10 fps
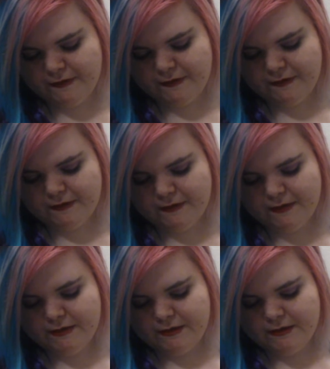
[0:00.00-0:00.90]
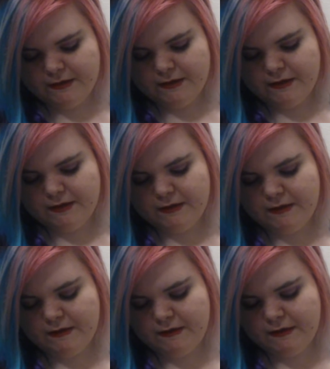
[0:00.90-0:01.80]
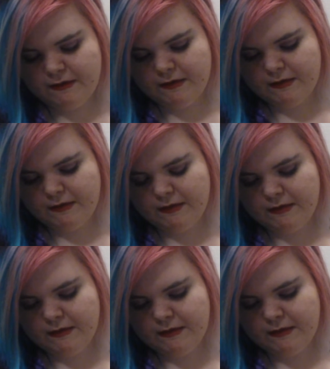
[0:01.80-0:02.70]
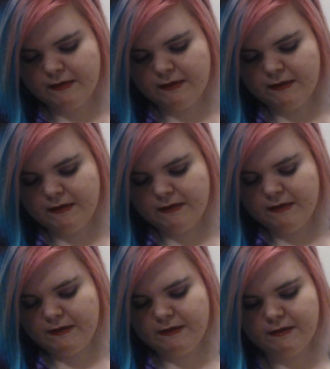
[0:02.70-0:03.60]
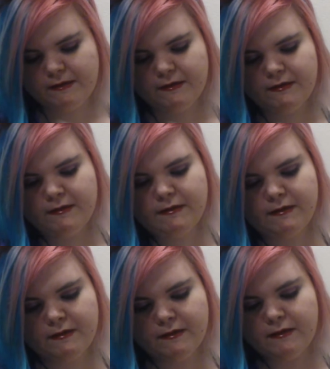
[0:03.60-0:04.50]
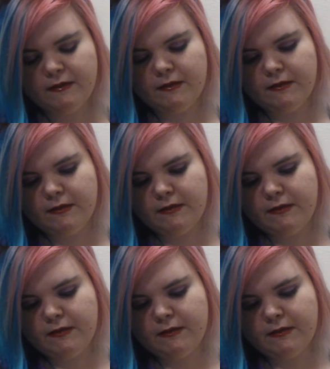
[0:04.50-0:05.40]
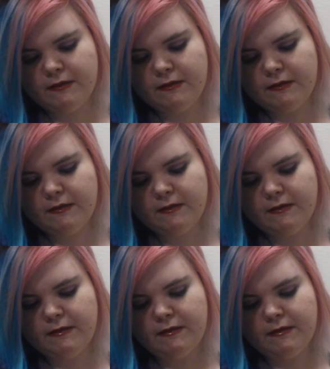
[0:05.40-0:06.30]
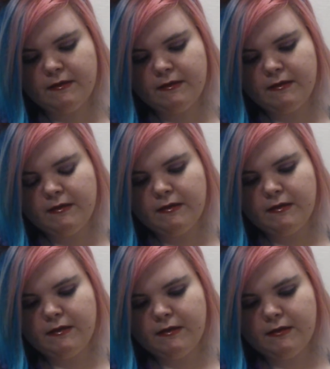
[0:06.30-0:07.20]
Nothing is said.